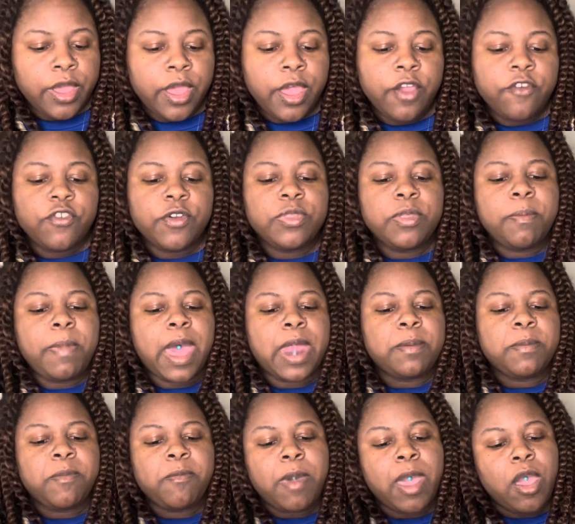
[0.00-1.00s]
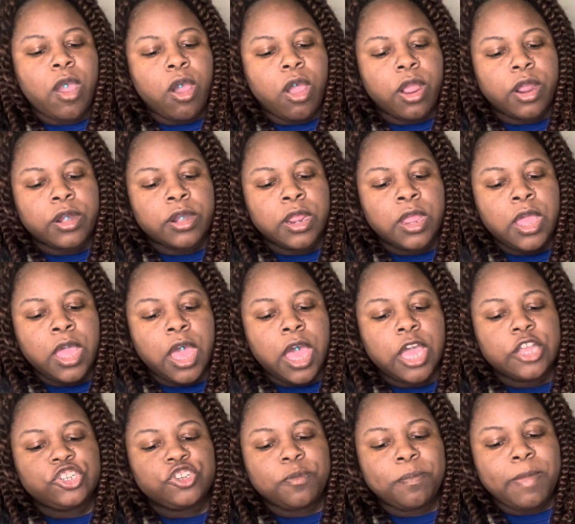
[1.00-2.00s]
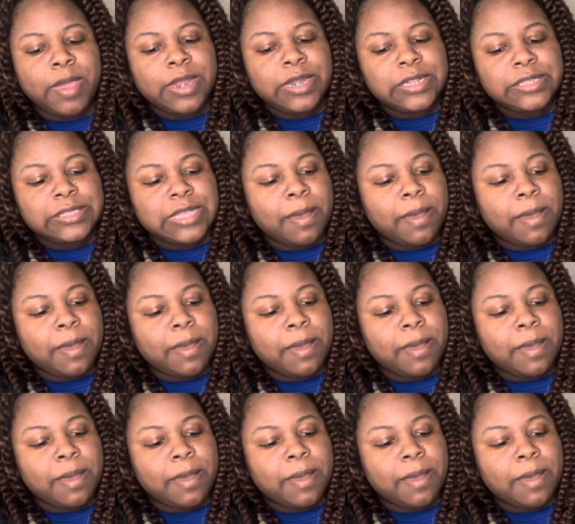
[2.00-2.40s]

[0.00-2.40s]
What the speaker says: from the bottom of my heart, a tremendous